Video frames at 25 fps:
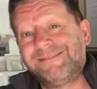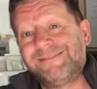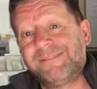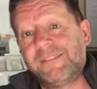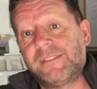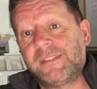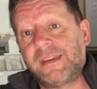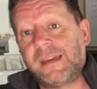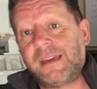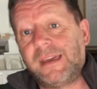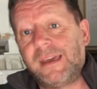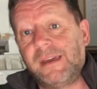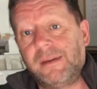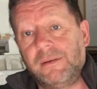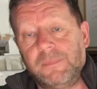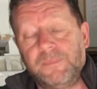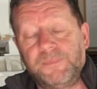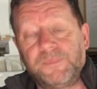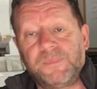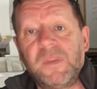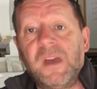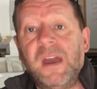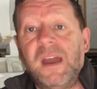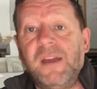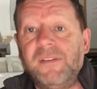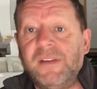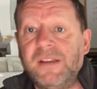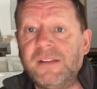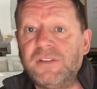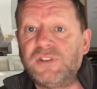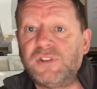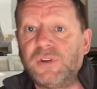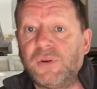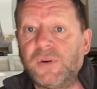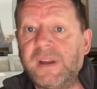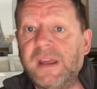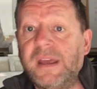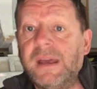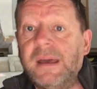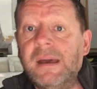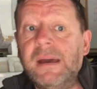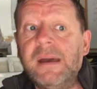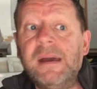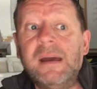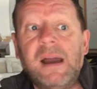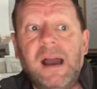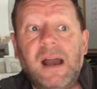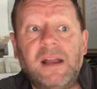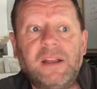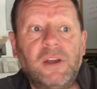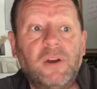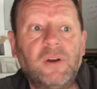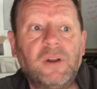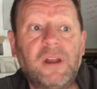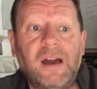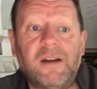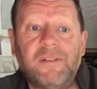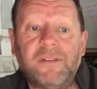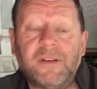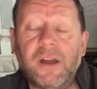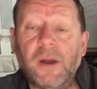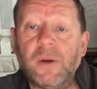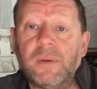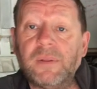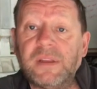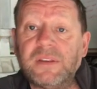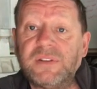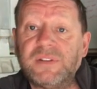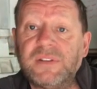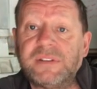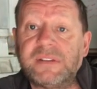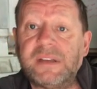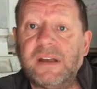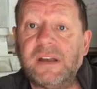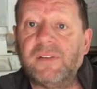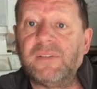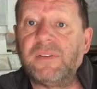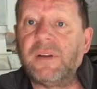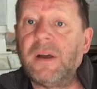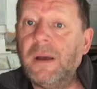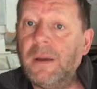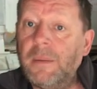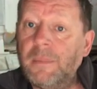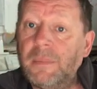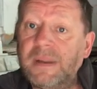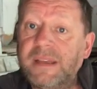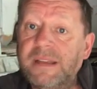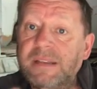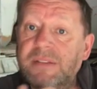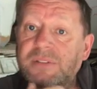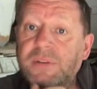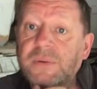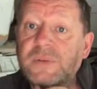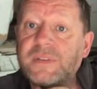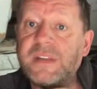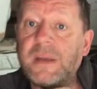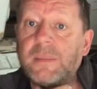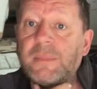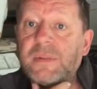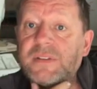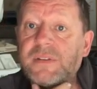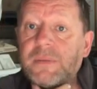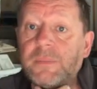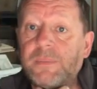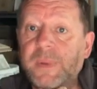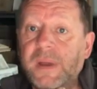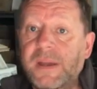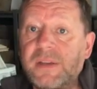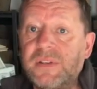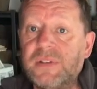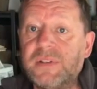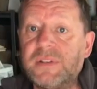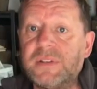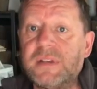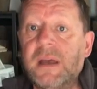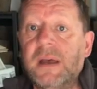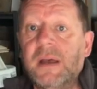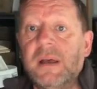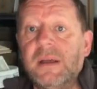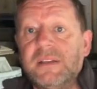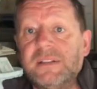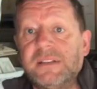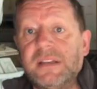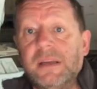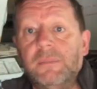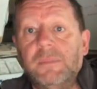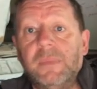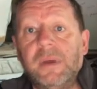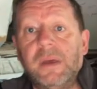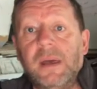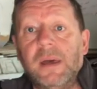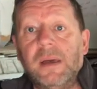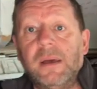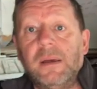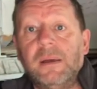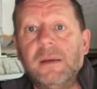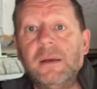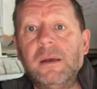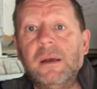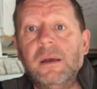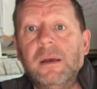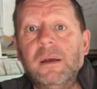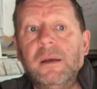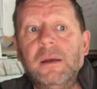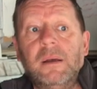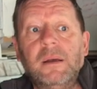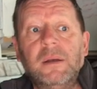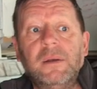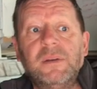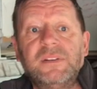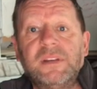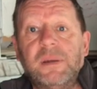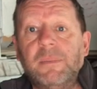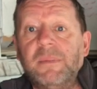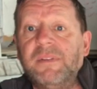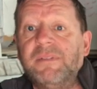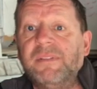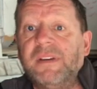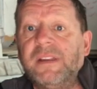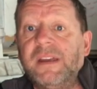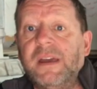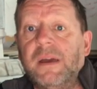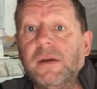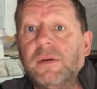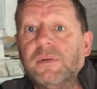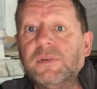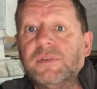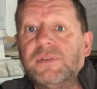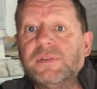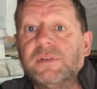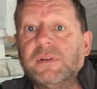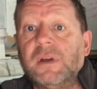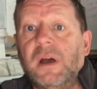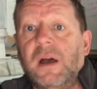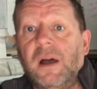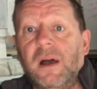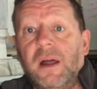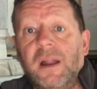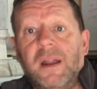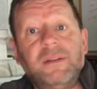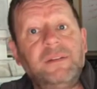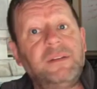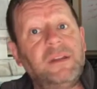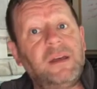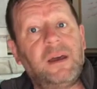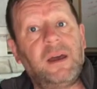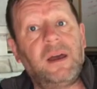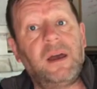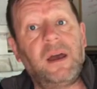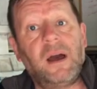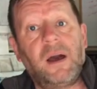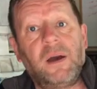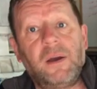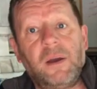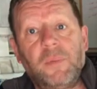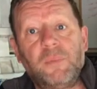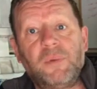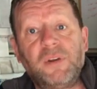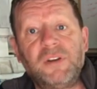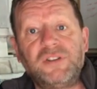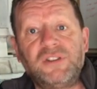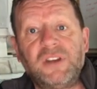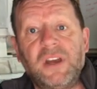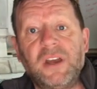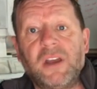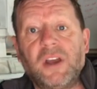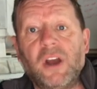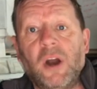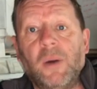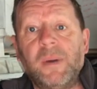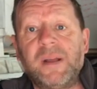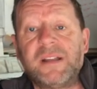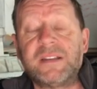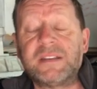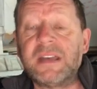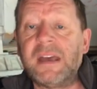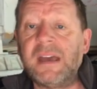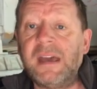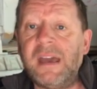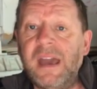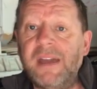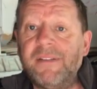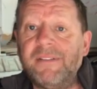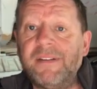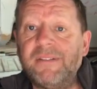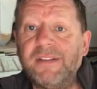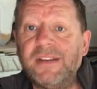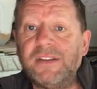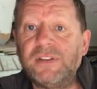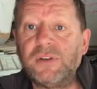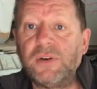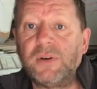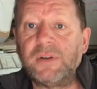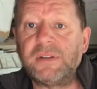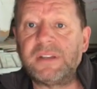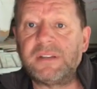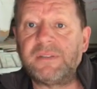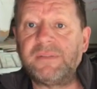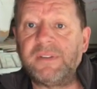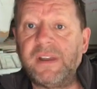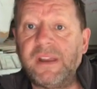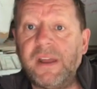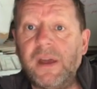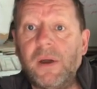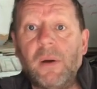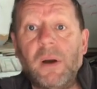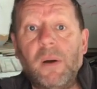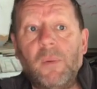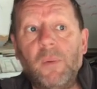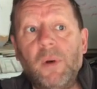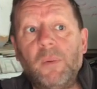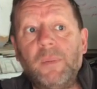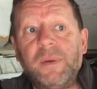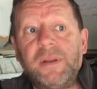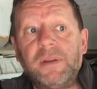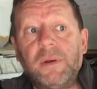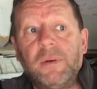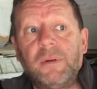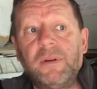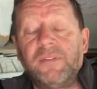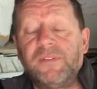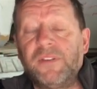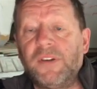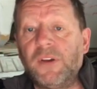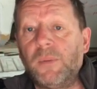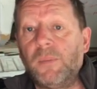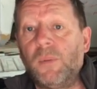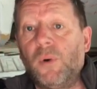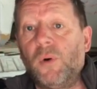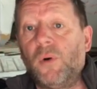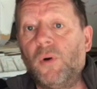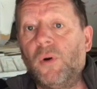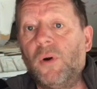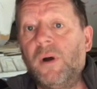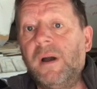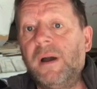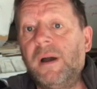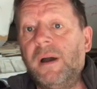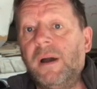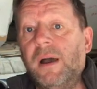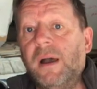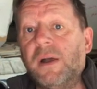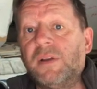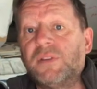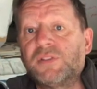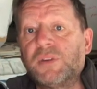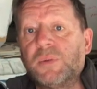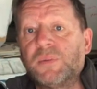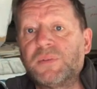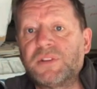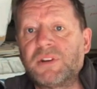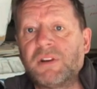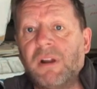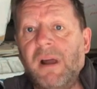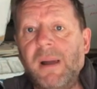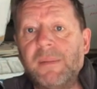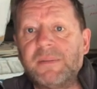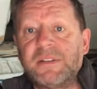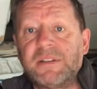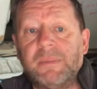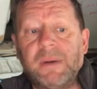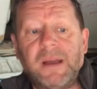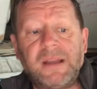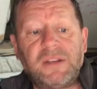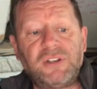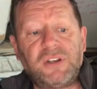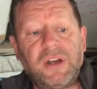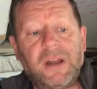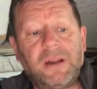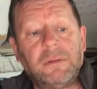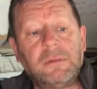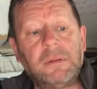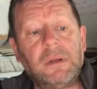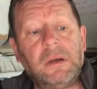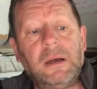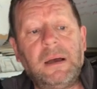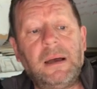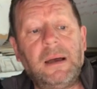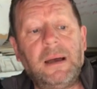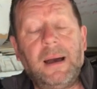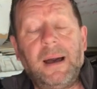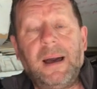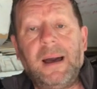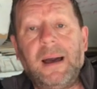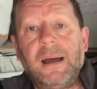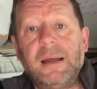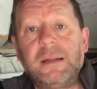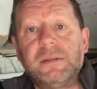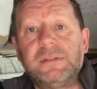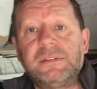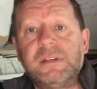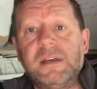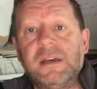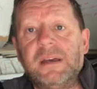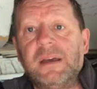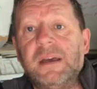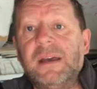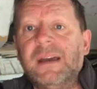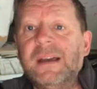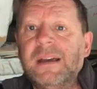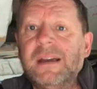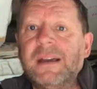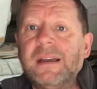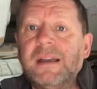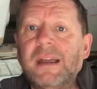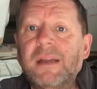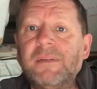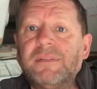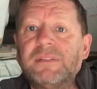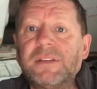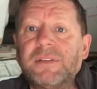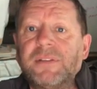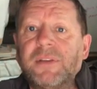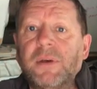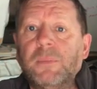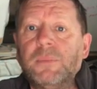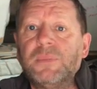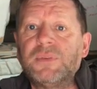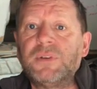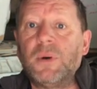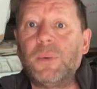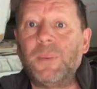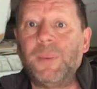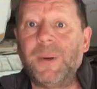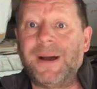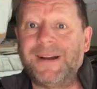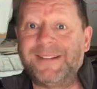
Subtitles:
Thank you. If you enjoyed it and you're going to have a go at this yourself, please do send me some pictures, send me videos, and I appreciate your comments. If you've enjoyed this video, I will be doing a few more. Subscribe to my channel and give us a thumbs up.